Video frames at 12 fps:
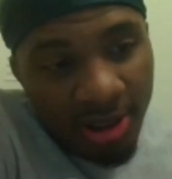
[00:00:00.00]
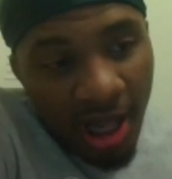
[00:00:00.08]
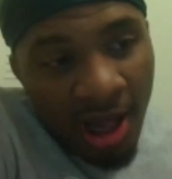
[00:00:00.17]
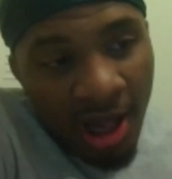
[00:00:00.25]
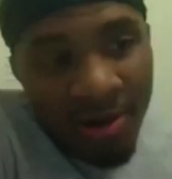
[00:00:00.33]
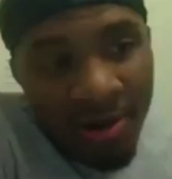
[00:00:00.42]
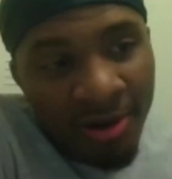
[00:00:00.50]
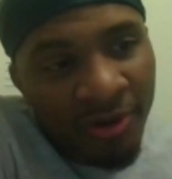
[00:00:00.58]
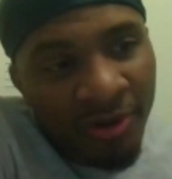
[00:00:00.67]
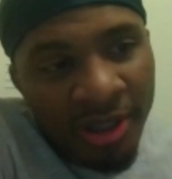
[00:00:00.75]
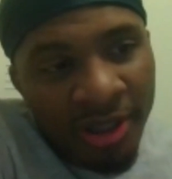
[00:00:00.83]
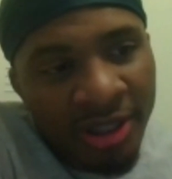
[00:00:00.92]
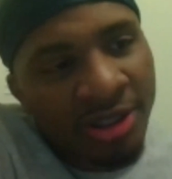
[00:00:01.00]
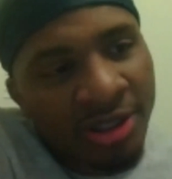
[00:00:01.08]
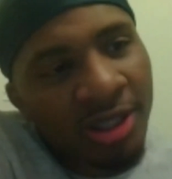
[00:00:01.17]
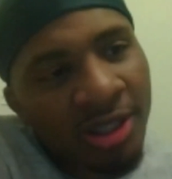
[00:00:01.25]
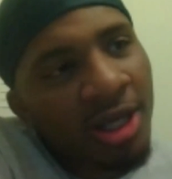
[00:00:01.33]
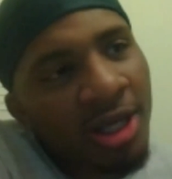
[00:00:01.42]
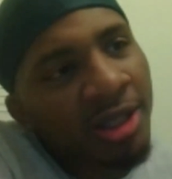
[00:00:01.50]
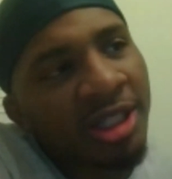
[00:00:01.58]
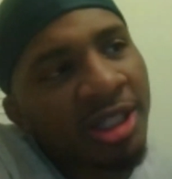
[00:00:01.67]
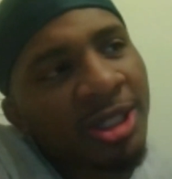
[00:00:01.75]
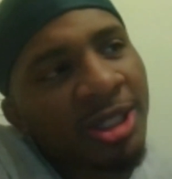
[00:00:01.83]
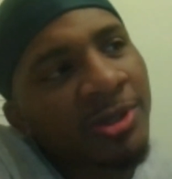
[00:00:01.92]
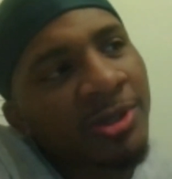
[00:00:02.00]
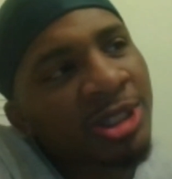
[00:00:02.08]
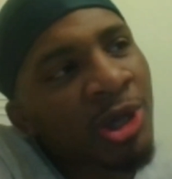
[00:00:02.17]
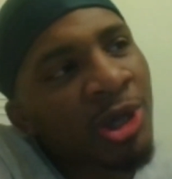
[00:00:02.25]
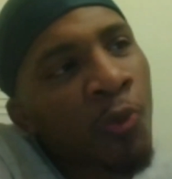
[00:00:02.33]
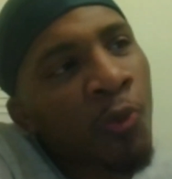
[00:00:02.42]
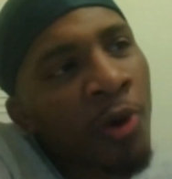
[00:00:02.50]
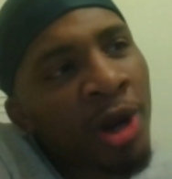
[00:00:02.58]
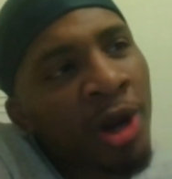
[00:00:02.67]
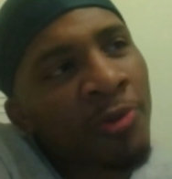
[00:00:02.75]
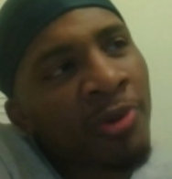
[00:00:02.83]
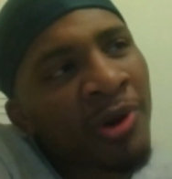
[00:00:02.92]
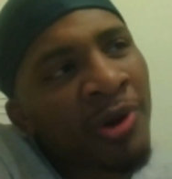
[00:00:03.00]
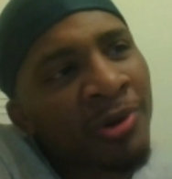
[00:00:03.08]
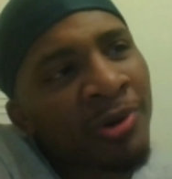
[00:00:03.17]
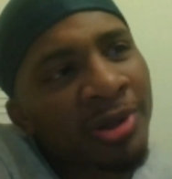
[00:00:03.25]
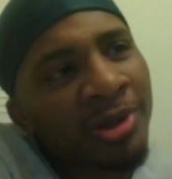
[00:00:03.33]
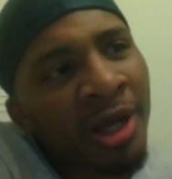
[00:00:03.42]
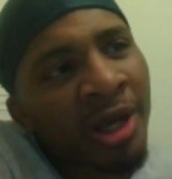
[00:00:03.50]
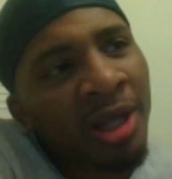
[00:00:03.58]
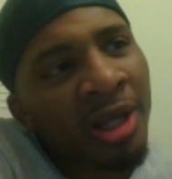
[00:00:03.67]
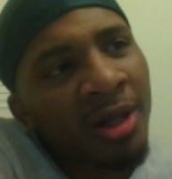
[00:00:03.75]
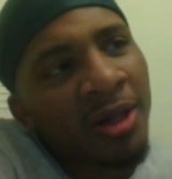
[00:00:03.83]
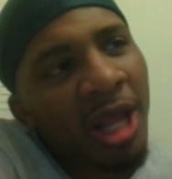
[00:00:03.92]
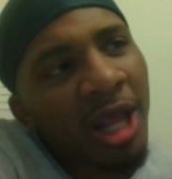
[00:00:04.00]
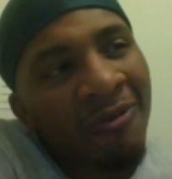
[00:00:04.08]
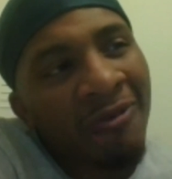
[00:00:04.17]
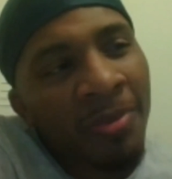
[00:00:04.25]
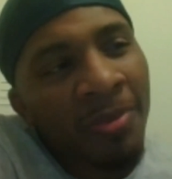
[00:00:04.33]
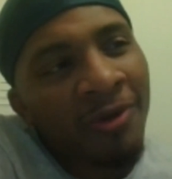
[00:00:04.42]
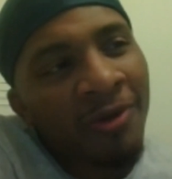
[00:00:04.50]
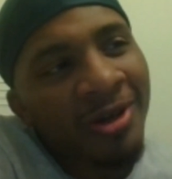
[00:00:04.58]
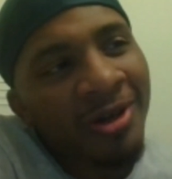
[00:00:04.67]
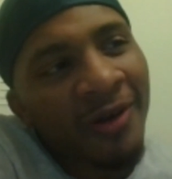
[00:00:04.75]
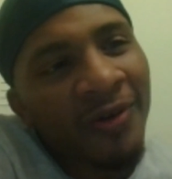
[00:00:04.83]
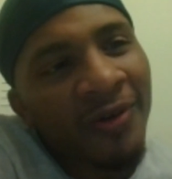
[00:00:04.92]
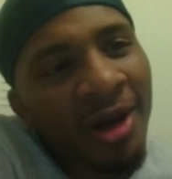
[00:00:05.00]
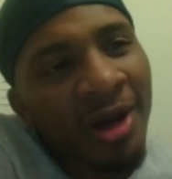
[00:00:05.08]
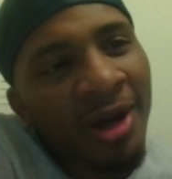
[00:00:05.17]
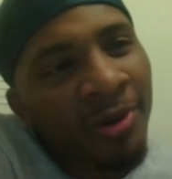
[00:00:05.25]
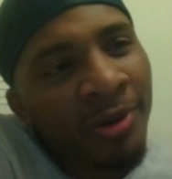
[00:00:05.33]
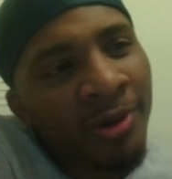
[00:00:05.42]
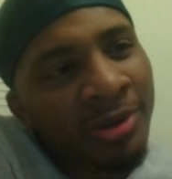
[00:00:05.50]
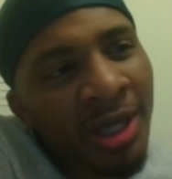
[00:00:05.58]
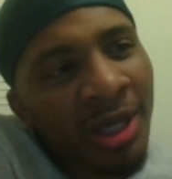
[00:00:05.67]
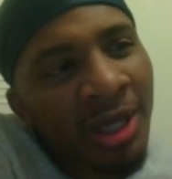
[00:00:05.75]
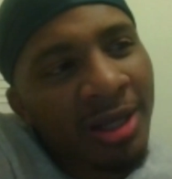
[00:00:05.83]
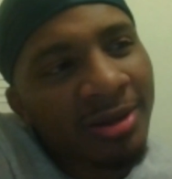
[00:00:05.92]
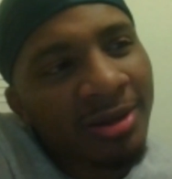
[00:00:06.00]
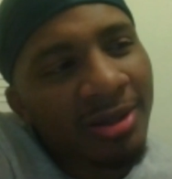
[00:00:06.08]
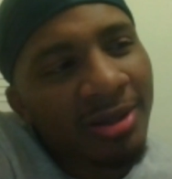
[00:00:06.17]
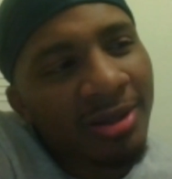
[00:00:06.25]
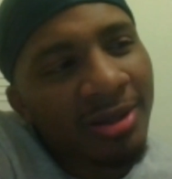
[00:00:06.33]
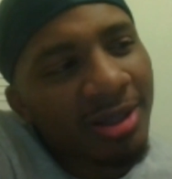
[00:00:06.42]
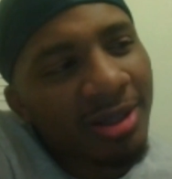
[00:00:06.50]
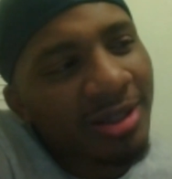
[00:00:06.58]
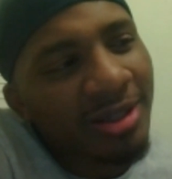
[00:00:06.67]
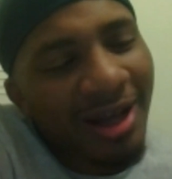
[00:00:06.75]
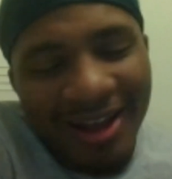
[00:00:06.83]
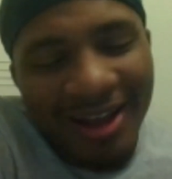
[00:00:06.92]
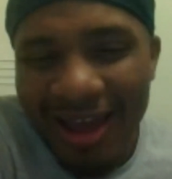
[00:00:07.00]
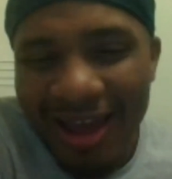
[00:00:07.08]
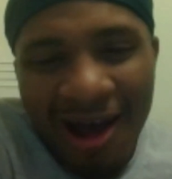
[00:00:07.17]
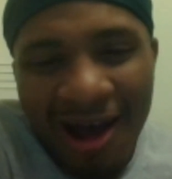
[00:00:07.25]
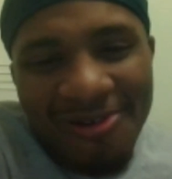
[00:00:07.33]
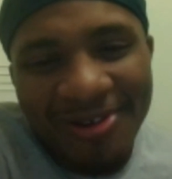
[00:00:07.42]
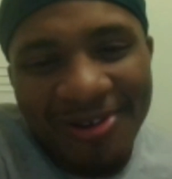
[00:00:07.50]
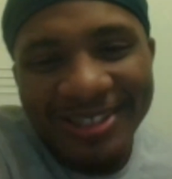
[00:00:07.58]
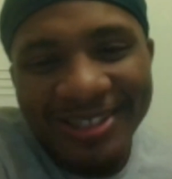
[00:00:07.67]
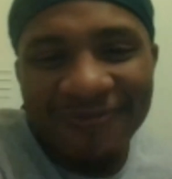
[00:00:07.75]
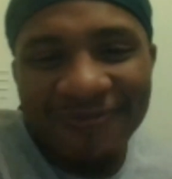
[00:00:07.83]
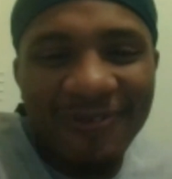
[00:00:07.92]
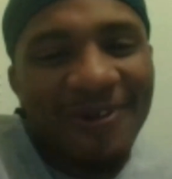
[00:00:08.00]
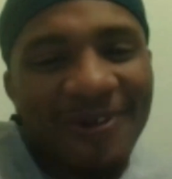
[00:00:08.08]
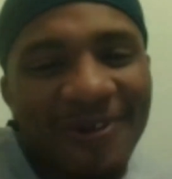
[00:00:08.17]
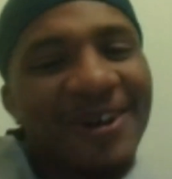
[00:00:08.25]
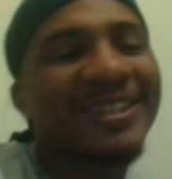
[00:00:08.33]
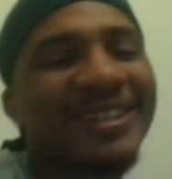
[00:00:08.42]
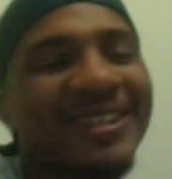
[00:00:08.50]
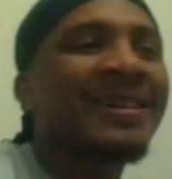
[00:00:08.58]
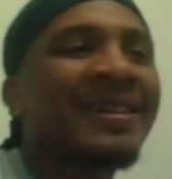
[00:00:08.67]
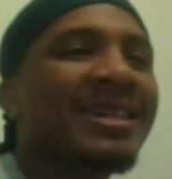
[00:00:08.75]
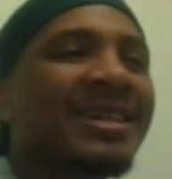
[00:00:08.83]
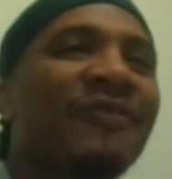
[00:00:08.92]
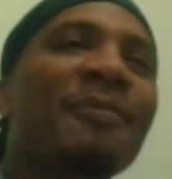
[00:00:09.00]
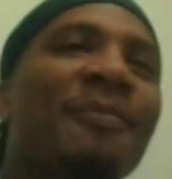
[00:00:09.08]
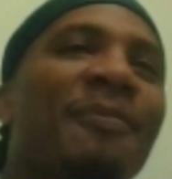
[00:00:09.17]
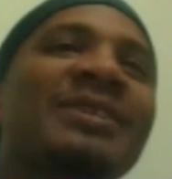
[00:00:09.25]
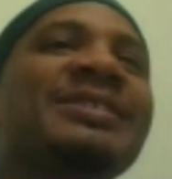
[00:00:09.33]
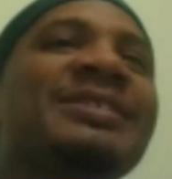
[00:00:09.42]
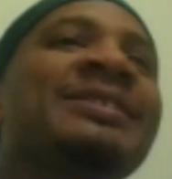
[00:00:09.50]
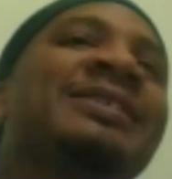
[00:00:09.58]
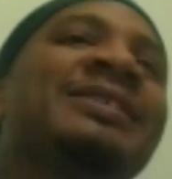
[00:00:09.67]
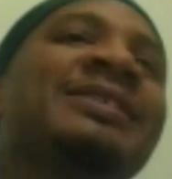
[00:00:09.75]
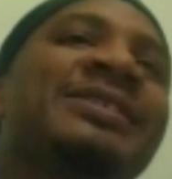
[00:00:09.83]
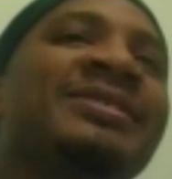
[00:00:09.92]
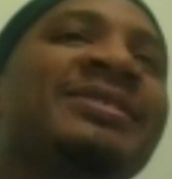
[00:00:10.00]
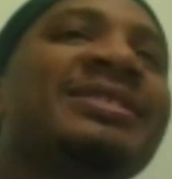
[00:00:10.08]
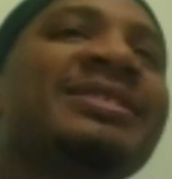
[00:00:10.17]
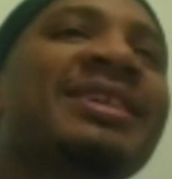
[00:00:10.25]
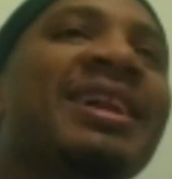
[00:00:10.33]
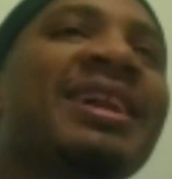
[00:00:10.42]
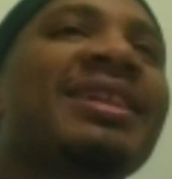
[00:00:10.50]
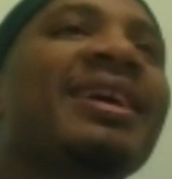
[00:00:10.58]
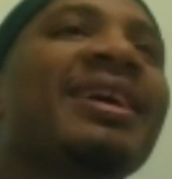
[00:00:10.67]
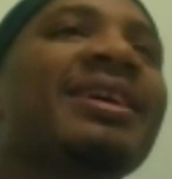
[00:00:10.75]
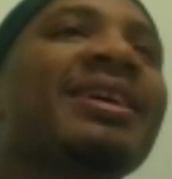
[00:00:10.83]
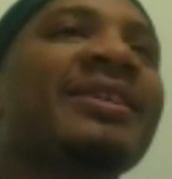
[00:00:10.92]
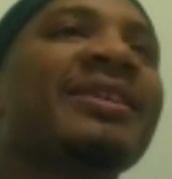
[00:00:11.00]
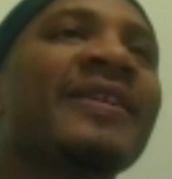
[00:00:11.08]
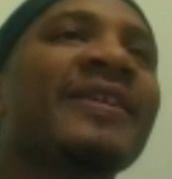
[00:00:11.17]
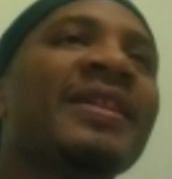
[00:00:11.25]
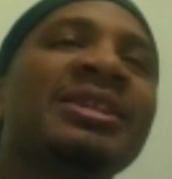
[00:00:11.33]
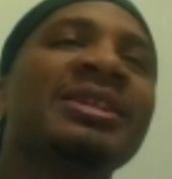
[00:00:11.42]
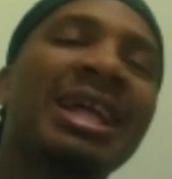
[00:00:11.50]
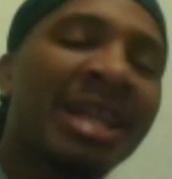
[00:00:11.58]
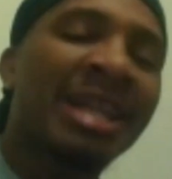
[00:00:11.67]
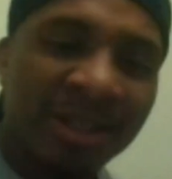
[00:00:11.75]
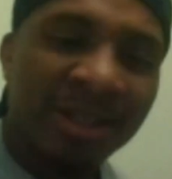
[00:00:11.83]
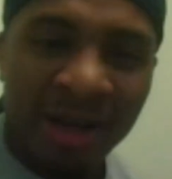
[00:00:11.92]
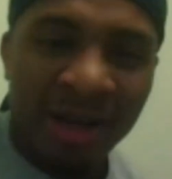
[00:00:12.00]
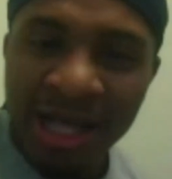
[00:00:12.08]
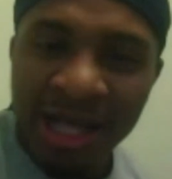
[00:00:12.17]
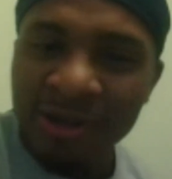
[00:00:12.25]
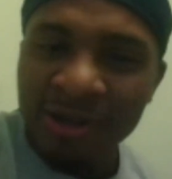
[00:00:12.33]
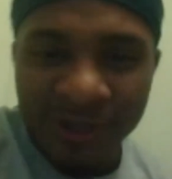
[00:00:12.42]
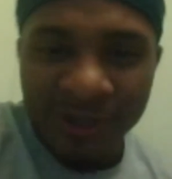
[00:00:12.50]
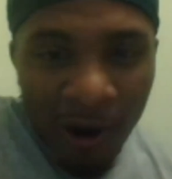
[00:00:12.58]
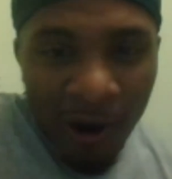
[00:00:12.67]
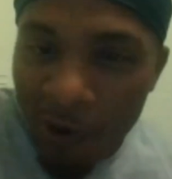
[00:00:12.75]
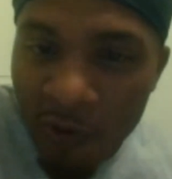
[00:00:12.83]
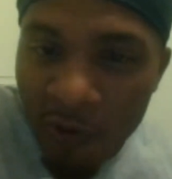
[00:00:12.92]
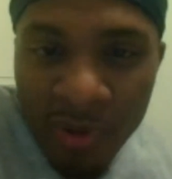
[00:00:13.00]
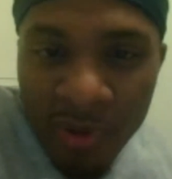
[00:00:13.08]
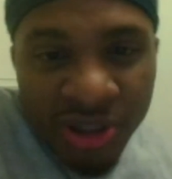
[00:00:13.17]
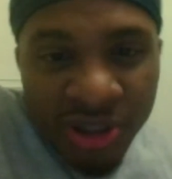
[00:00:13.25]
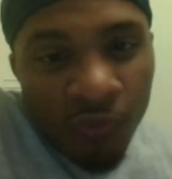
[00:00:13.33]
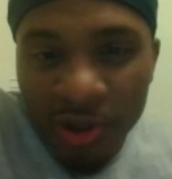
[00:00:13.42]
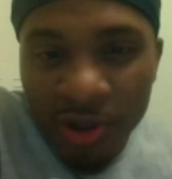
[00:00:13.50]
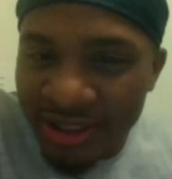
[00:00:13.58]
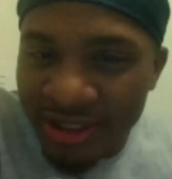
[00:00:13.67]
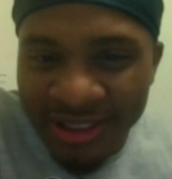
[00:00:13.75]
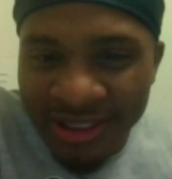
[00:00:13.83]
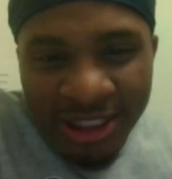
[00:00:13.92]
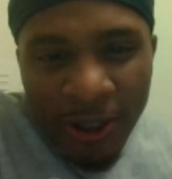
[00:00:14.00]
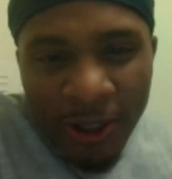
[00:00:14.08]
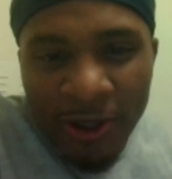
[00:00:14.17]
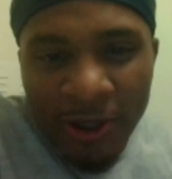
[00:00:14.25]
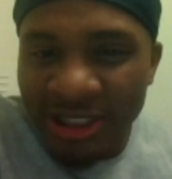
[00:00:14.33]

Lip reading: I don't know, bro. This year is so weird, bro. Like everybody with different numbers. Like I don't know. This football season this year is just kind of like so. Like, you got a whole bunch of rookies this year that's